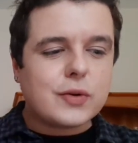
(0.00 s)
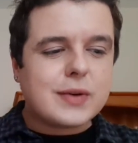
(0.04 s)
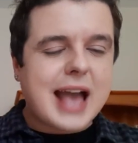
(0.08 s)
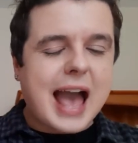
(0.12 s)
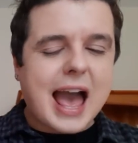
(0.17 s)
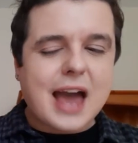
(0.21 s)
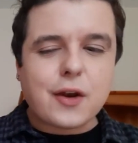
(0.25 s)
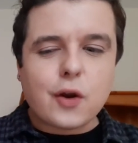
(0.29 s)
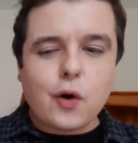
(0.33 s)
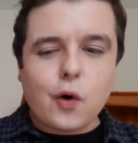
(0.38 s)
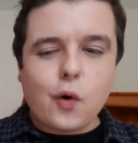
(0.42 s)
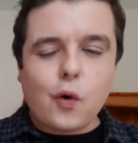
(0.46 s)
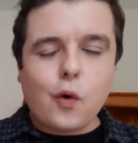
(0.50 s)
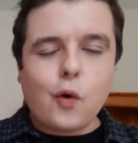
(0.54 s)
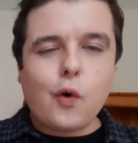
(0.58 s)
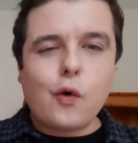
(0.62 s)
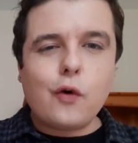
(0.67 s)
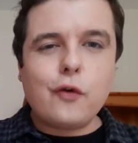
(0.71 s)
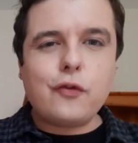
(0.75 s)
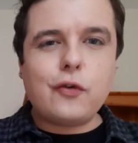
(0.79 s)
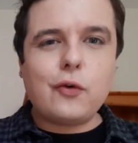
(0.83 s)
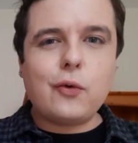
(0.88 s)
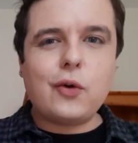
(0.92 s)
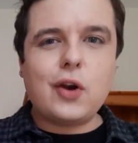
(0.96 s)
You get an
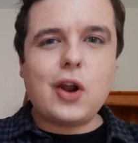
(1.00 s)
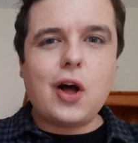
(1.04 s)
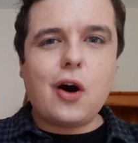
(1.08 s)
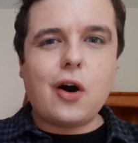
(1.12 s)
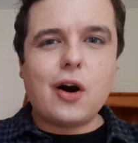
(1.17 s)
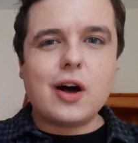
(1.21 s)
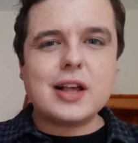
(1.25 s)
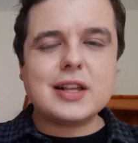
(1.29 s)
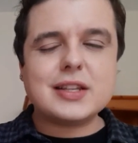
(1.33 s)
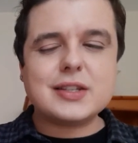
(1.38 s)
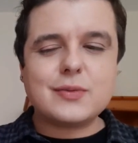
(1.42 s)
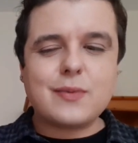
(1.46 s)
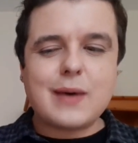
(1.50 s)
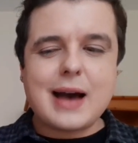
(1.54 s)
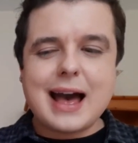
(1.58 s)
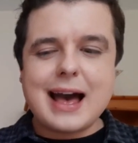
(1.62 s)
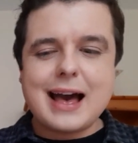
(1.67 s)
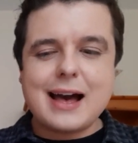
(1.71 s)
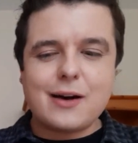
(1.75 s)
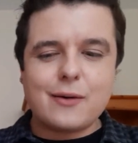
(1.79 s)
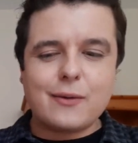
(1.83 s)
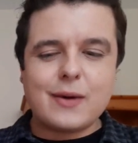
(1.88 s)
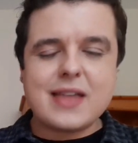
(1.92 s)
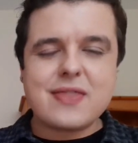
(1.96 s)
awful lot as
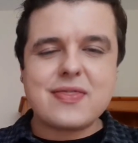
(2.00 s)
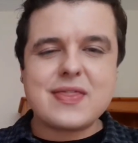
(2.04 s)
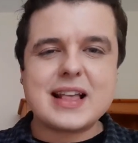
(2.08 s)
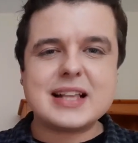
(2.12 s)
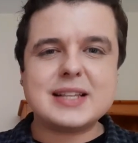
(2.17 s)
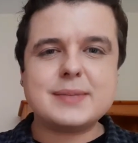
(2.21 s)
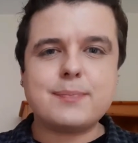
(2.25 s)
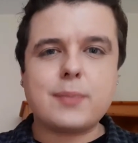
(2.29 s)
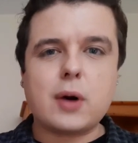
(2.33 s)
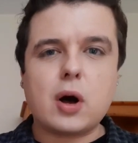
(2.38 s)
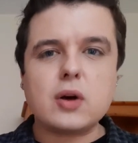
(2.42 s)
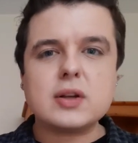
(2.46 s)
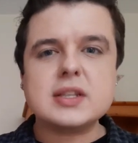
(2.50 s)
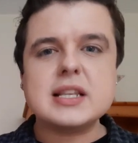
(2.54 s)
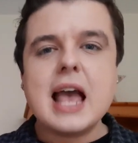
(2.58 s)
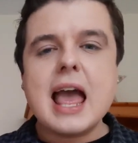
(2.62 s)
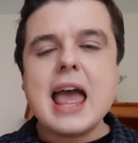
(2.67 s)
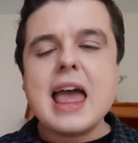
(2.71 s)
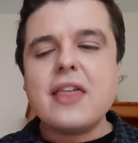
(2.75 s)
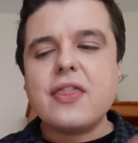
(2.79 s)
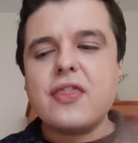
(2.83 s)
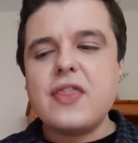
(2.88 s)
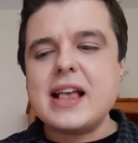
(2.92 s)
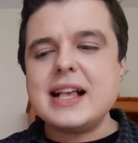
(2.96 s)
well in this box.
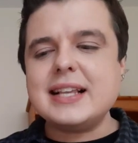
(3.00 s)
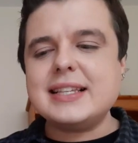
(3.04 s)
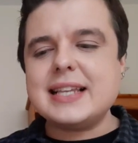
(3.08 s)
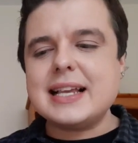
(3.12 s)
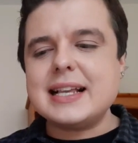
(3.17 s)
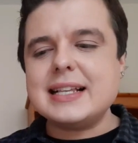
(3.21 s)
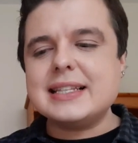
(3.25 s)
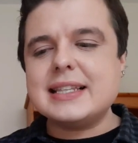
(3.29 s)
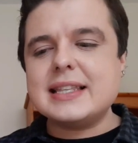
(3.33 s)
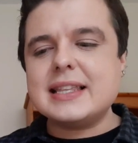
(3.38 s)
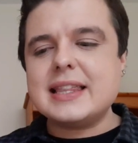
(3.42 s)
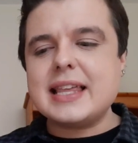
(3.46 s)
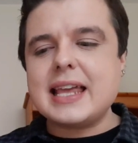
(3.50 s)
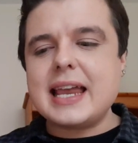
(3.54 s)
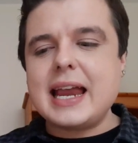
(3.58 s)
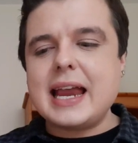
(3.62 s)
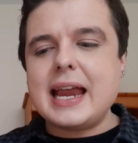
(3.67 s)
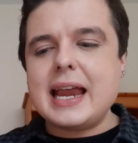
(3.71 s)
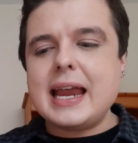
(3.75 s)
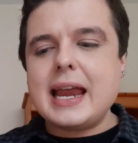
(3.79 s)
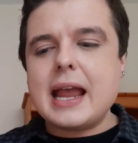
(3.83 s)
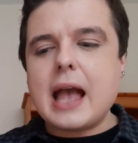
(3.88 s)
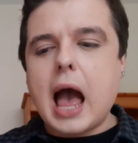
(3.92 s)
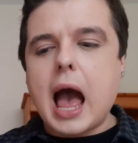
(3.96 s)
This is
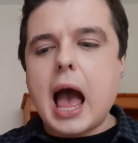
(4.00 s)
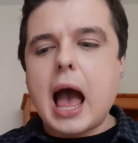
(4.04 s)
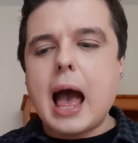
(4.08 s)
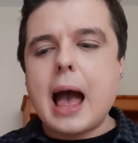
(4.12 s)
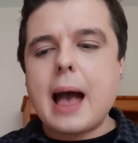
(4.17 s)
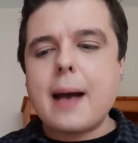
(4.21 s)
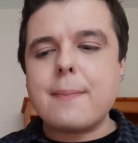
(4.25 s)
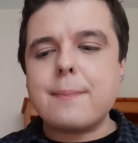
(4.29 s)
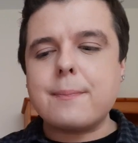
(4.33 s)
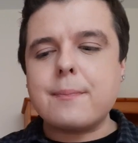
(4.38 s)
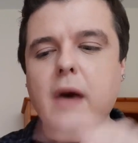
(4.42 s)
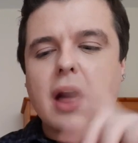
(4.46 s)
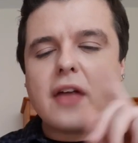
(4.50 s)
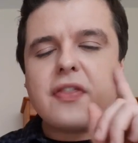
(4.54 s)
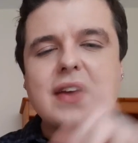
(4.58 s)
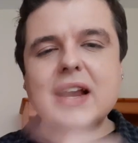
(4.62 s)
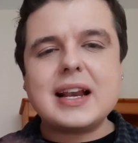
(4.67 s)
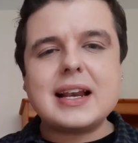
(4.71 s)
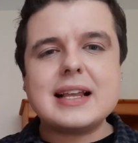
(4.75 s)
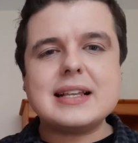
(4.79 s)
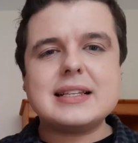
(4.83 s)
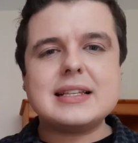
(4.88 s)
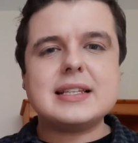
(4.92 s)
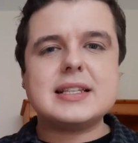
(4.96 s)
the, I
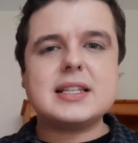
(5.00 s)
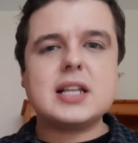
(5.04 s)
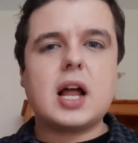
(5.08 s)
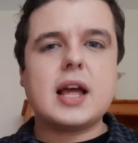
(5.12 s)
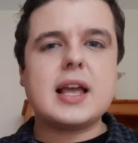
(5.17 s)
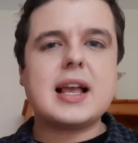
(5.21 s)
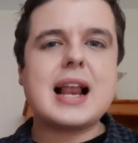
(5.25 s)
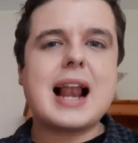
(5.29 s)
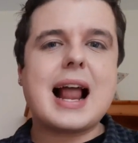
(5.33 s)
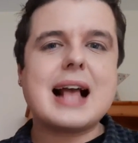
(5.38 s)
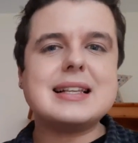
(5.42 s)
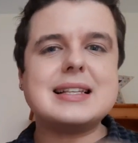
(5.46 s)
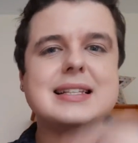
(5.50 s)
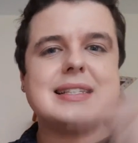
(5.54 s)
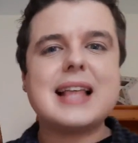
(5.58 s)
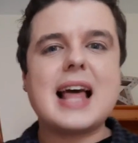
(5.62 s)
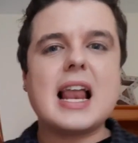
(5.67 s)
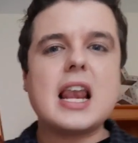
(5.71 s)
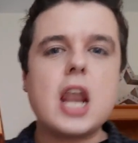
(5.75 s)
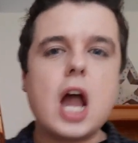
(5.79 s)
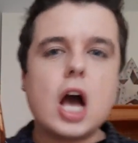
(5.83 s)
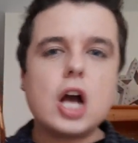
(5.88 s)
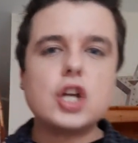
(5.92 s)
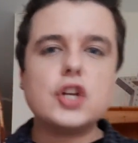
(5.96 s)
think this is like class as
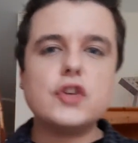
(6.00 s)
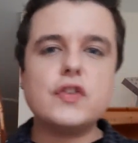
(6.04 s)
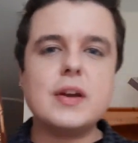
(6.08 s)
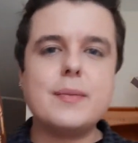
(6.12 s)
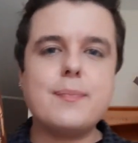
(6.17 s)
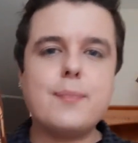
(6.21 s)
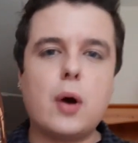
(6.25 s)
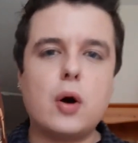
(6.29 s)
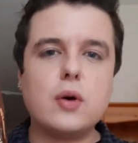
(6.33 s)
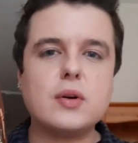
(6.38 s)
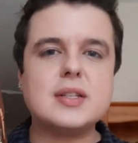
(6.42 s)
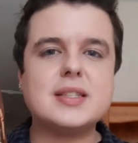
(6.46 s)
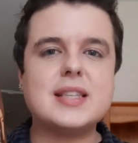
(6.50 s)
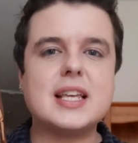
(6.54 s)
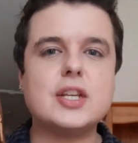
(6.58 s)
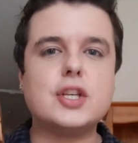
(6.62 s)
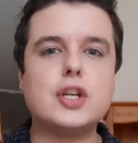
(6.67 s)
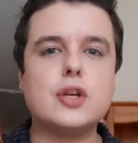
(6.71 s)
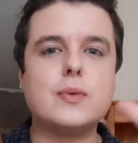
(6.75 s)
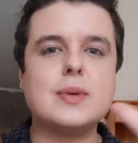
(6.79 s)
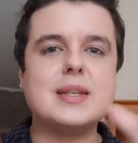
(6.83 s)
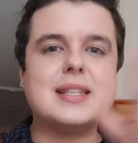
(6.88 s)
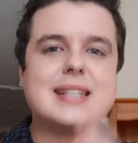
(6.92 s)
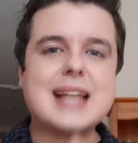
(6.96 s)
their luxury box. They
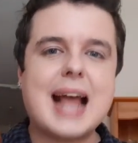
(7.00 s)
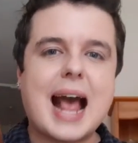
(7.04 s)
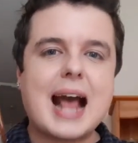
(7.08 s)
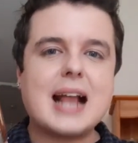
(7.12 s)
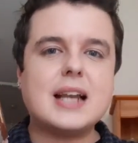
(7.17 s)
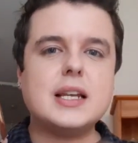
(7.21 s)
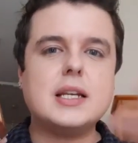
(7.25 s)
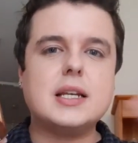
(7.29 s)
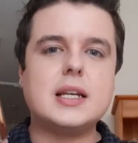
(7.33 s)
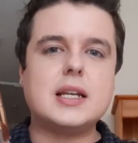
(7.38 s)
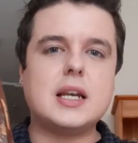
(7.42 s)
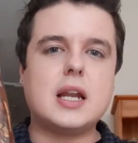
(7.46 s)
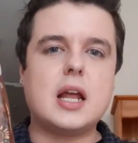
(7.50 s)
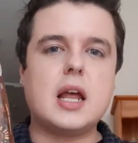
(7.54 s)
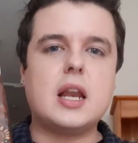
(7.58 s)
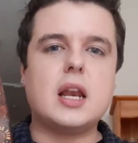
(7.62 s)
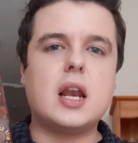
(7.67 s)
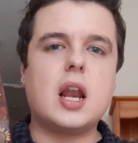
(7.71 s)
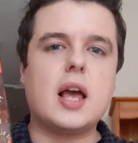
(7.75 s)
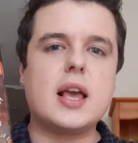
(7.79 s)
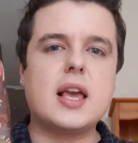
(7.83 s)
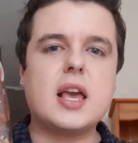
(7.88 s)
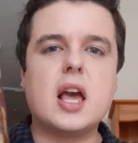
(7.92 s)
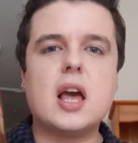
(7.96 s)
do a standard and
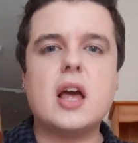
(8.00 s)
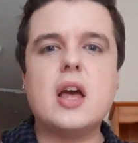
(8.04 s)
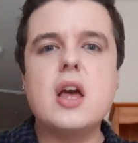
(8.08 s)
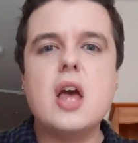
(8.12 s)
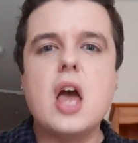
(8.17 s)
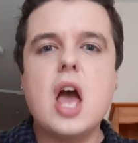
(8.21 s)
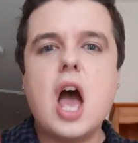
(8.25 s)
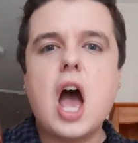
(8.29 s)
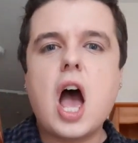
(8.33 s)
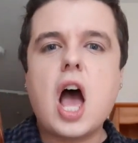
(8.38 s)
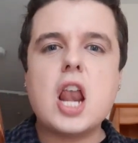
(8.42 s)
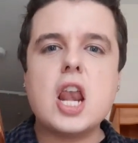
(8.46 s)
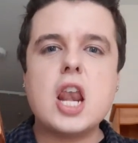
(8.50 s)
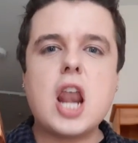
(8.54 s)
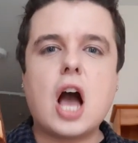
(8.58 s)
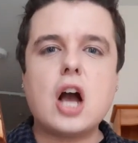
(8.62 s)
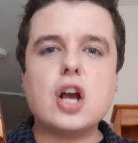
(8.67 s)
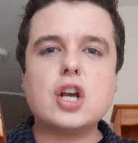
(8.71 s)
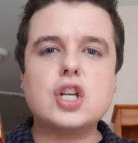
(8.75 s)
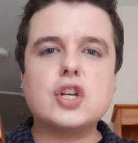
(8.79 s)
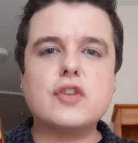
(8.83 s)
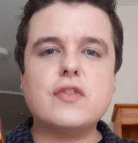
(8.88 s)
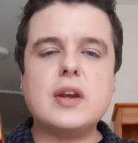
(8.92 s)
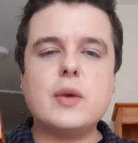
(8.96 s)
like a
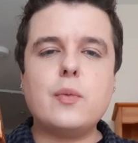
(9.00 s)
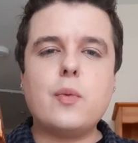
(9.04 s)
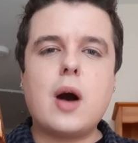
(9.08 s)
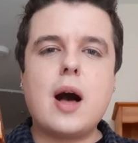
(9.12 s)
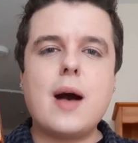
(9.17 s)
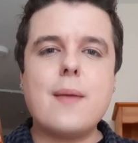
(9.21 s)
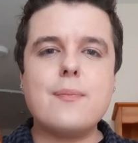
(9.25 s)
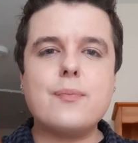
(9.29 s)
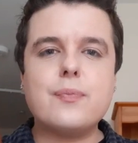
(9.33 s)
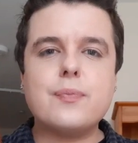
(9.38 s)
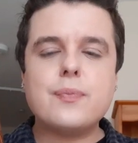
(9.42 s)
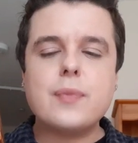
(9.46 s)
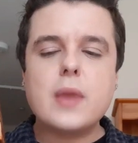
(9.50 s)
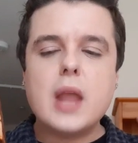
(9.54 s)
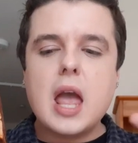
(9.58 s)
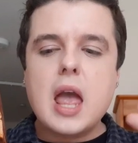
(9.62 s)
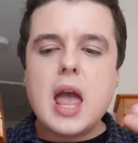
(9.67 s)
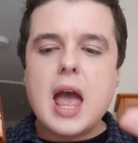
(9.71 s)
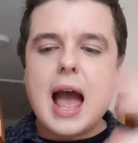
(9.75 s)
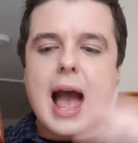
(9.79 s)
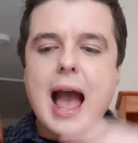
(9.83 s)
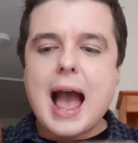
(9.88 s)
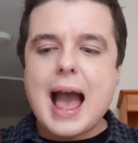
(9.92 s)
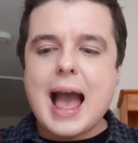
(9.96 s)
luxury one.
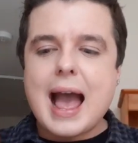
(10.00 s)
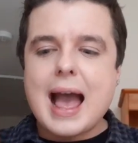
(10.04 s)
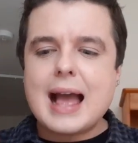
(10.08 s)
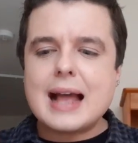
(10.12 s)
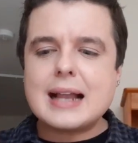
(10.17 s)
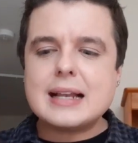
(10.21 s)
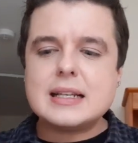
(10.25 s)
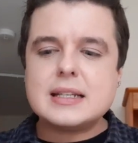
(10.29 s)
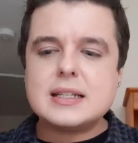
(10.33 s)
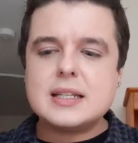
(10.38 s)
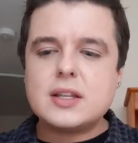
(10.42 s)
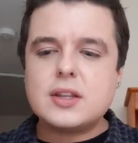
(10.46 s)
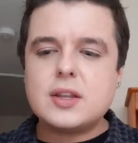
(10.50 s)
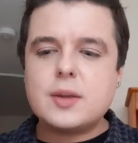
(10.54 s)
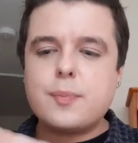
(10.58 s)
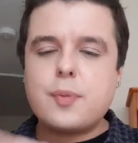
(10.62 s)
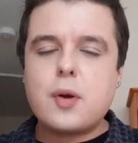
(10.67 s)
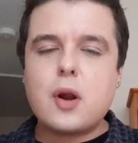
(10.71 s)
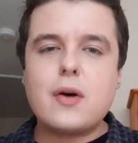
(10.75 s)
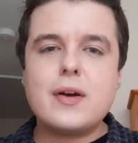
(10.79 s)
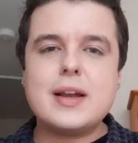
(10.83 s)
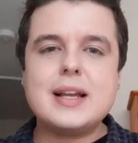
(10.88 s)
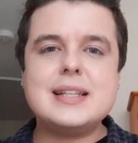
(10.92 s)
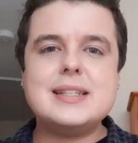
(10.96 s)
And the
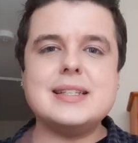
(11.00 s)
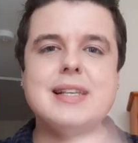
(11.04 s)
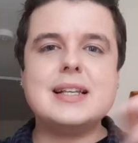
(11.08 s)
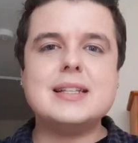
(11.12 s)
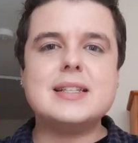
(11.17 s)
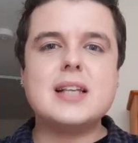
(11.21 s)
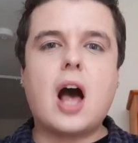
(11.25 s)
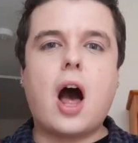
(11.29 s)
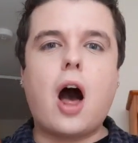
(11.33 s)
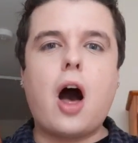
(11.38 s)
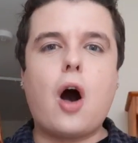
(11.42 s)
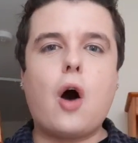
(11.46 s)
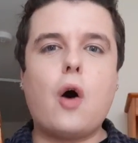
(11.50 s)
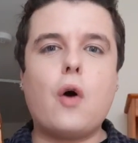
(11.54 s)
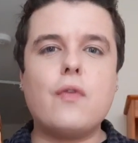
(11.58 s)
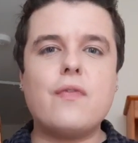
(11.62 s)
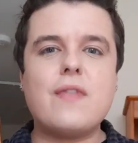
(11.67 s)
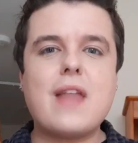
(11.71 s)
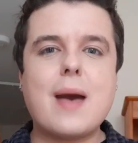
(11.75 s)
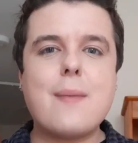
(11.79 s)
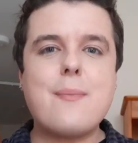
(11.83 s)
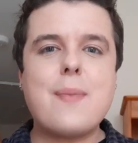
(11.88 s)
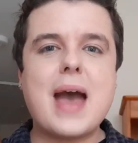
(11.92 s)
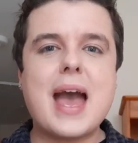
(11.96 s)
prices are on
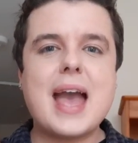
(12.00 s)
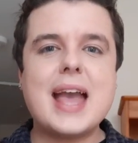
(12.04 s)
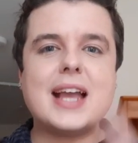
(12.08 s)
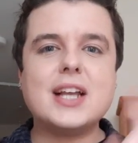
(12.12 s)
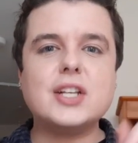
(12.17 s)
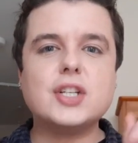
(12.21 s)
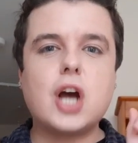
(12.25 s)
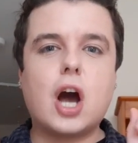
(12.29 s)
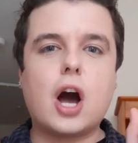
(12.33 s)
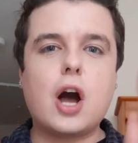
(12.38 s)
their page.